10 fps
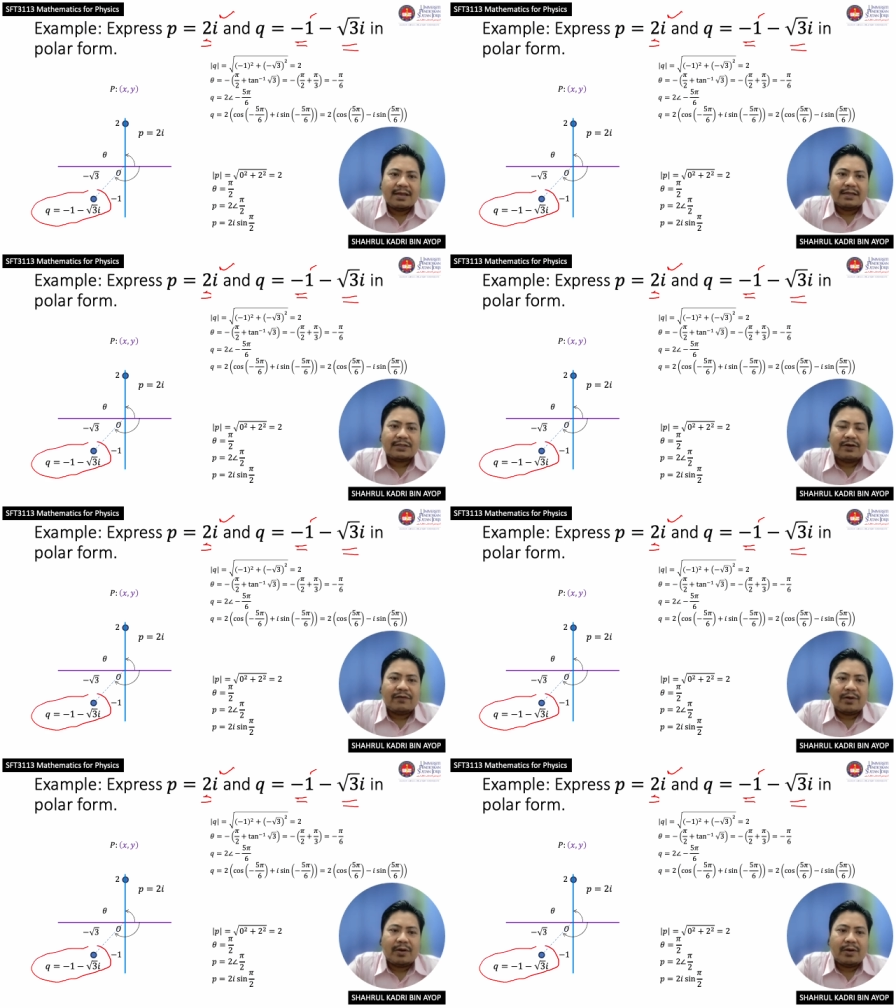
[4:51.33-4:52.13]
So
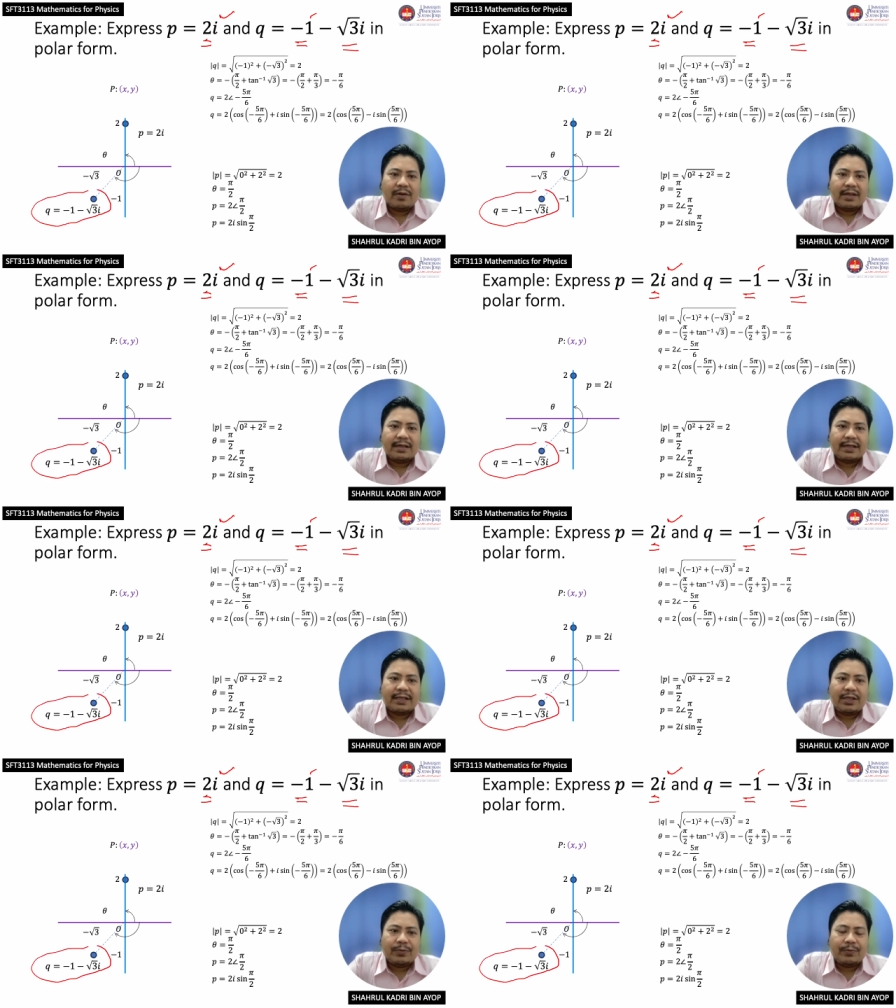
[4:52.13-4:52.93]
for the
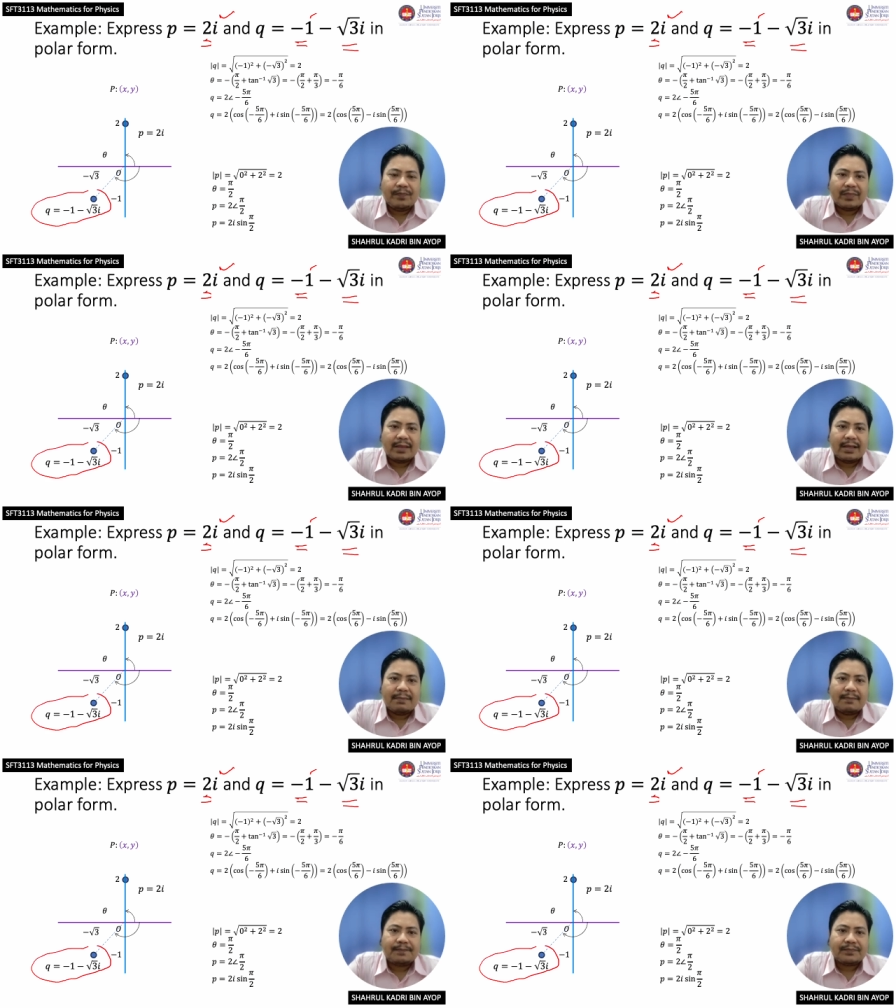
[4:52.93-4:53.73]
cube, the